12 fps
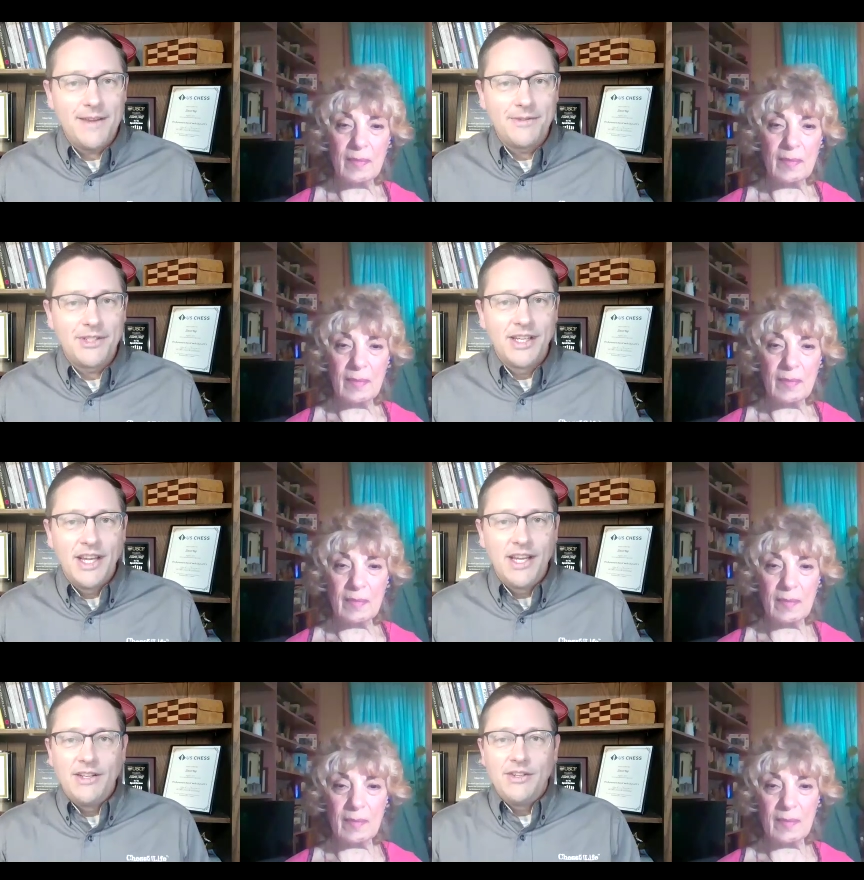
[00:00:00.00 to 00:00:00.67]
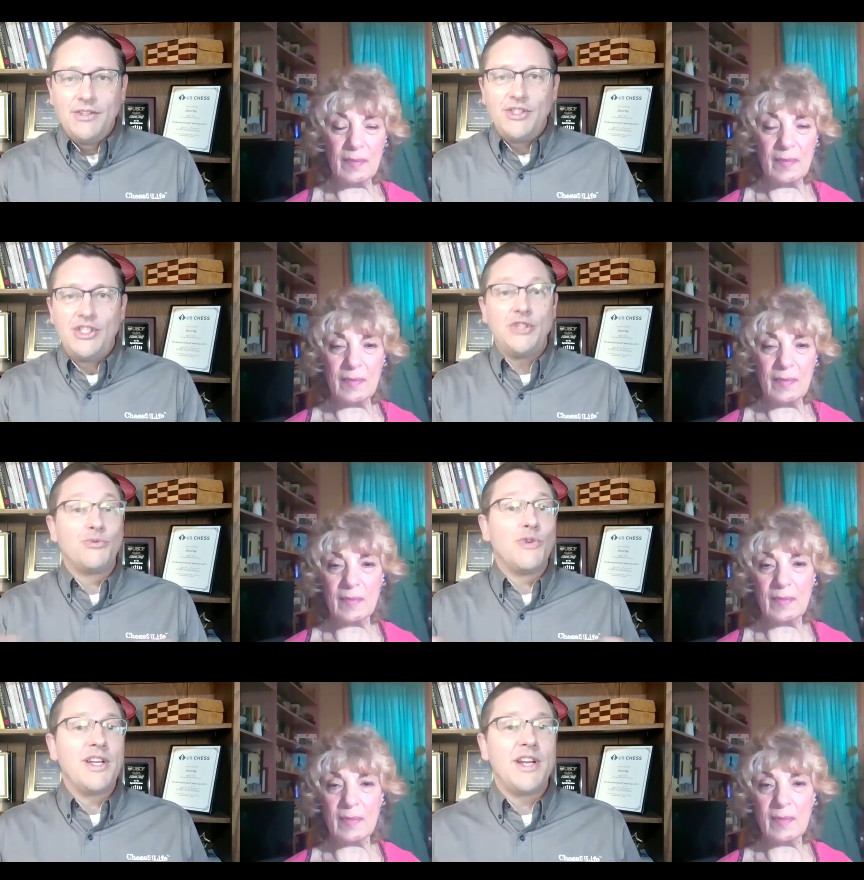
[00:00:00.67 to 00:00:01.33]
Speaker 1: lives.
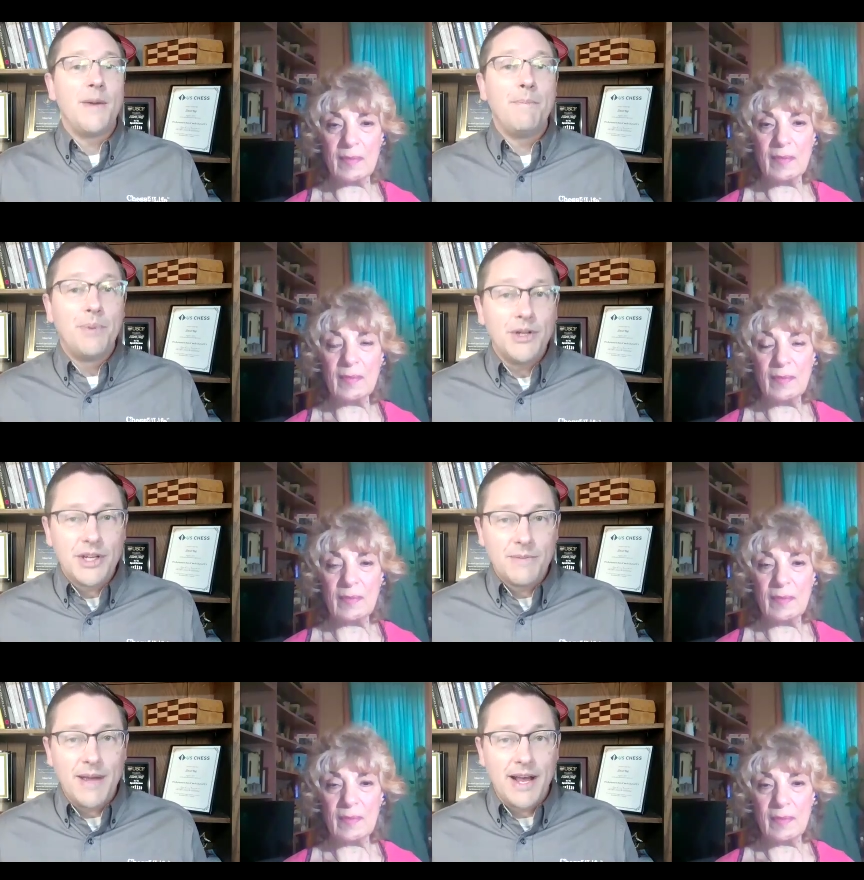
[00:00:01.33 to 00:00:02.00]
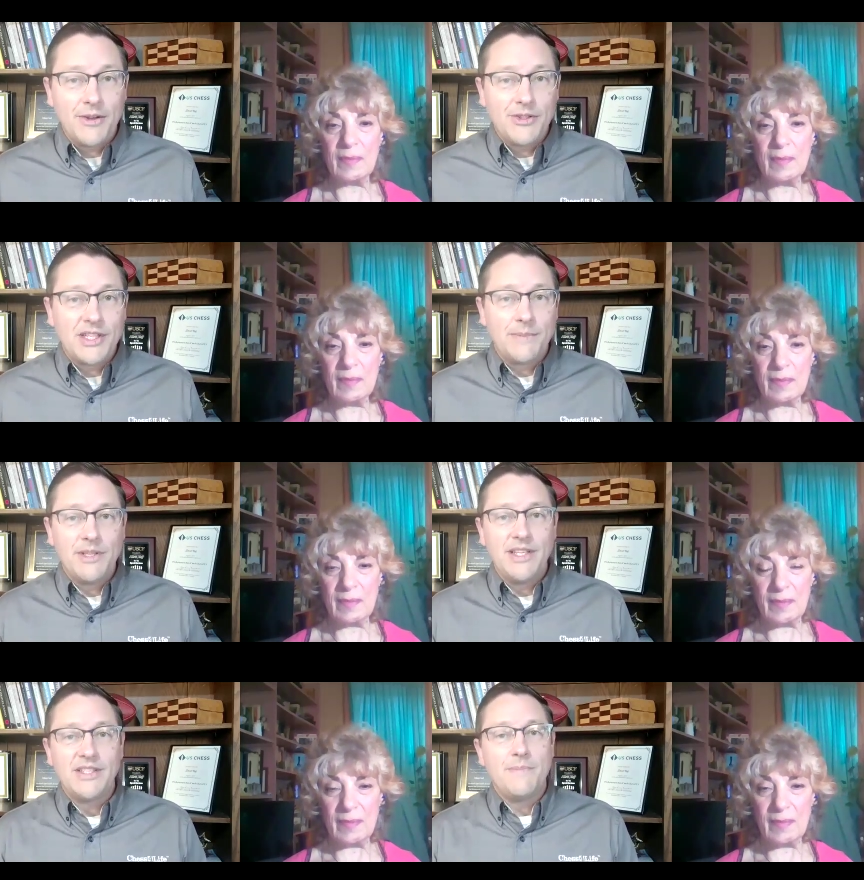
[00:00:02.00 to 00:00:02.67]
She's written a book about
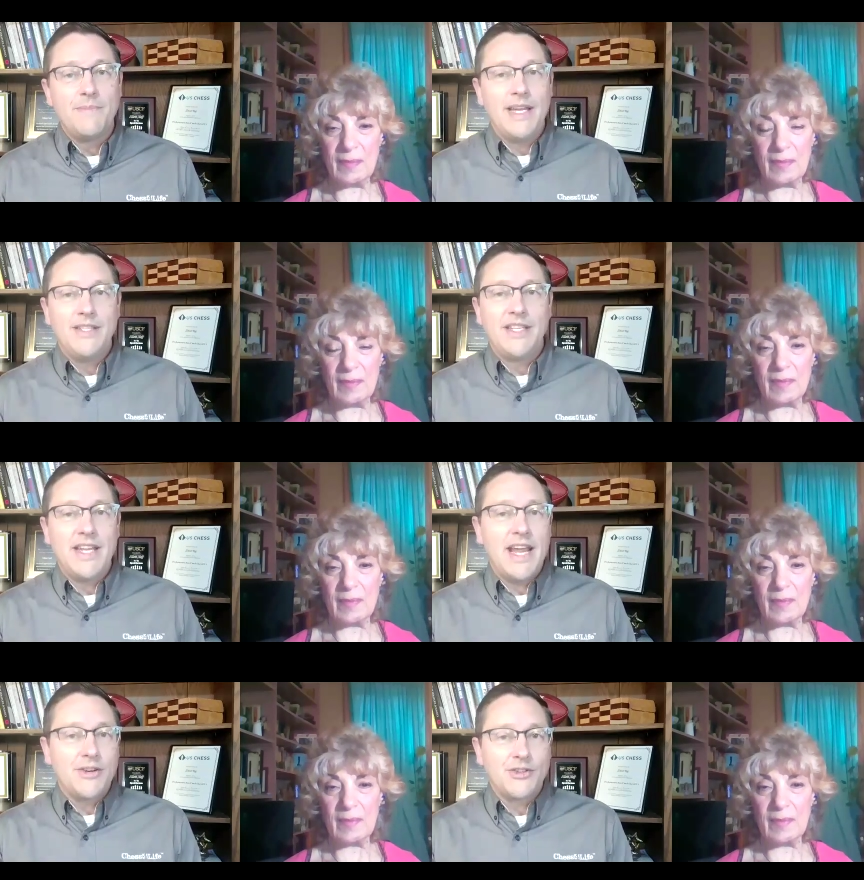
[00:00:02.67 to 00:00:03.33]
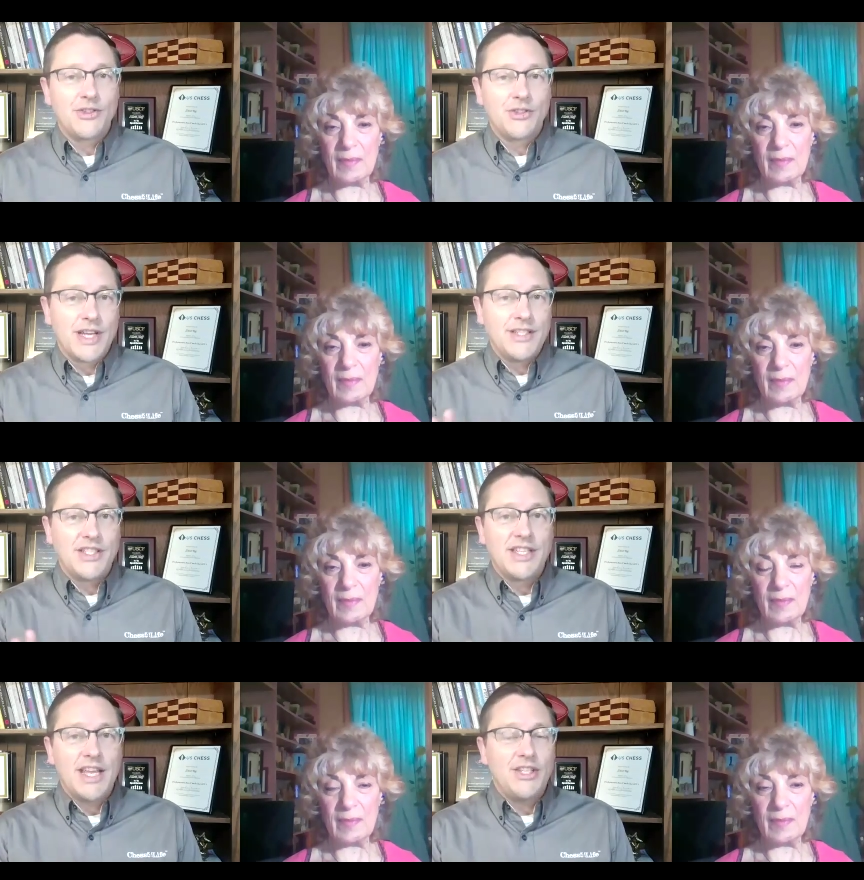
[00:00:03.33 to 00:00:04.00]
some of these amazing
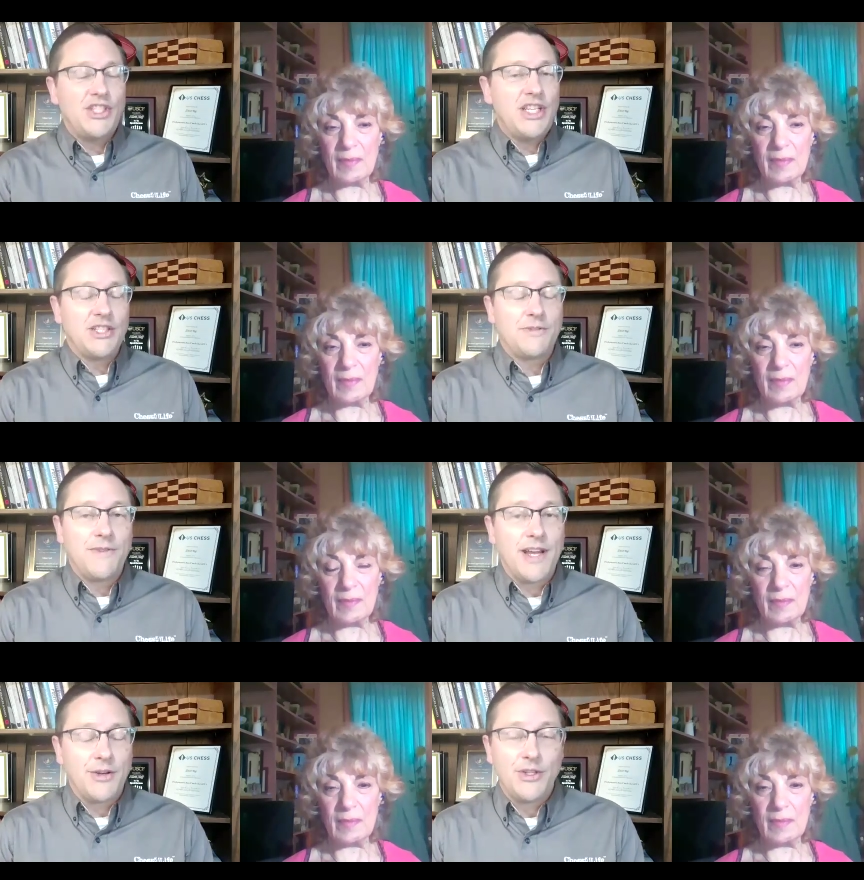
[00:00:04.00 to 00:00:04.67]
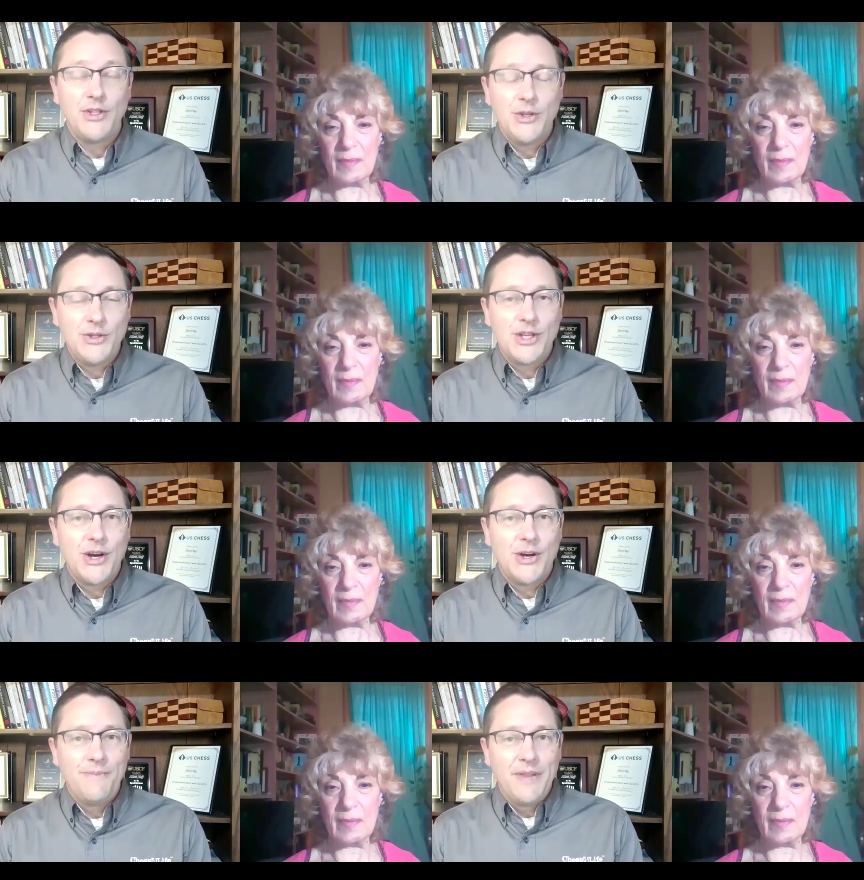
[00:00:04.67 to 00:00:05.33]
exercises that she has found to do
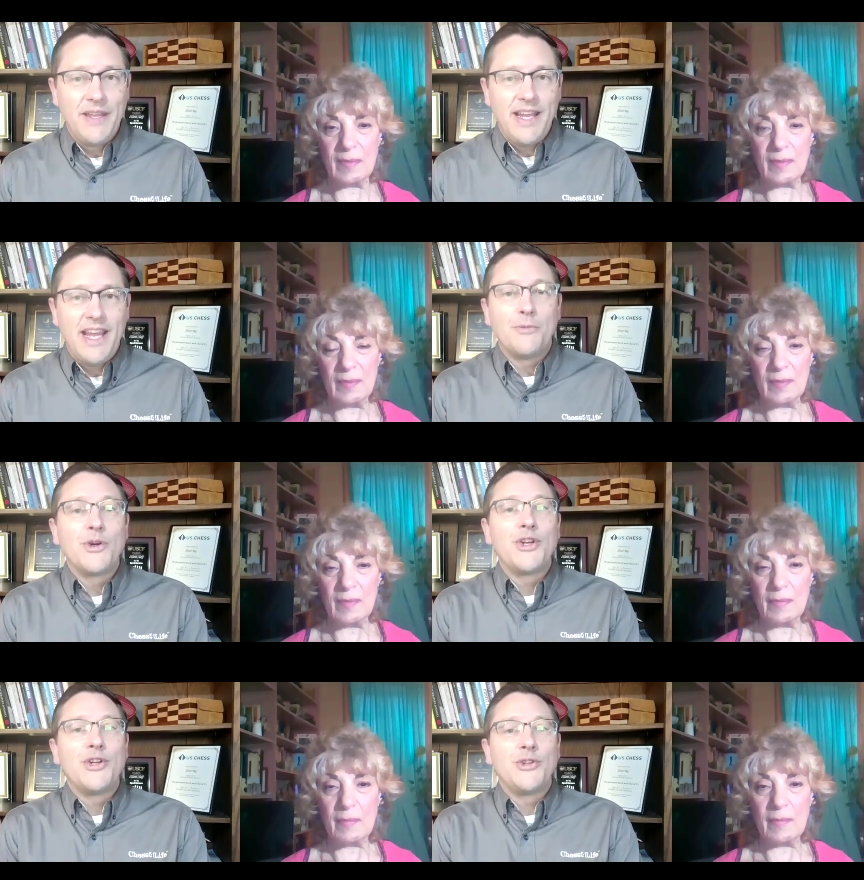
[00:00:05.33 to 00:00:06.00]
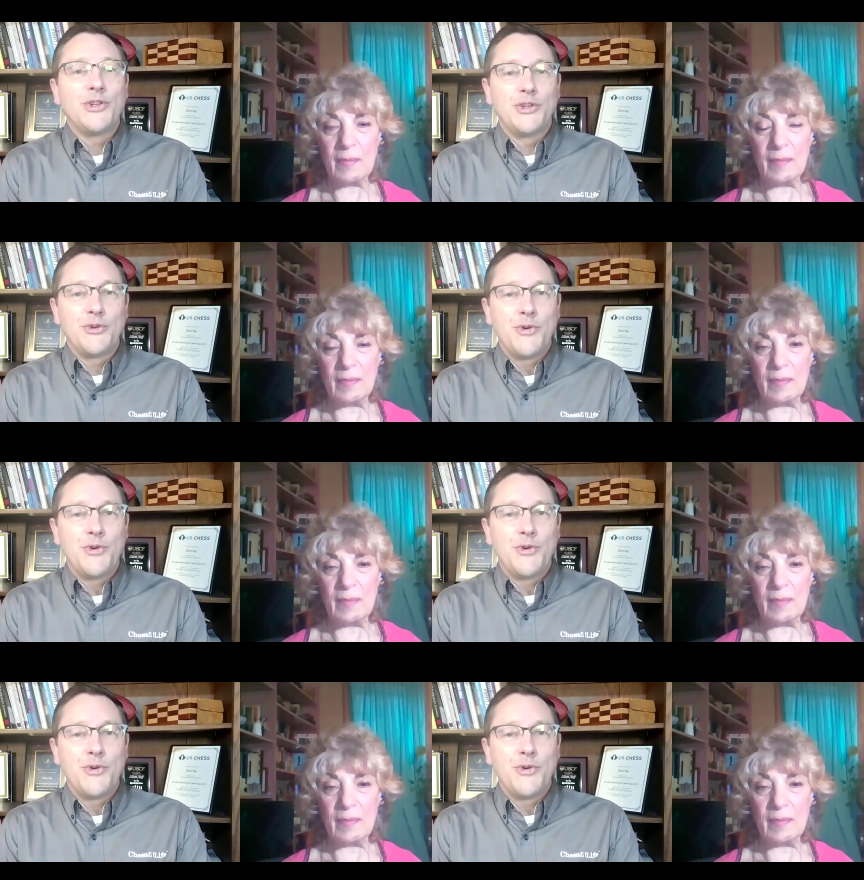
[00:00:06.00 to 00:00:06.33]
so, and we're going to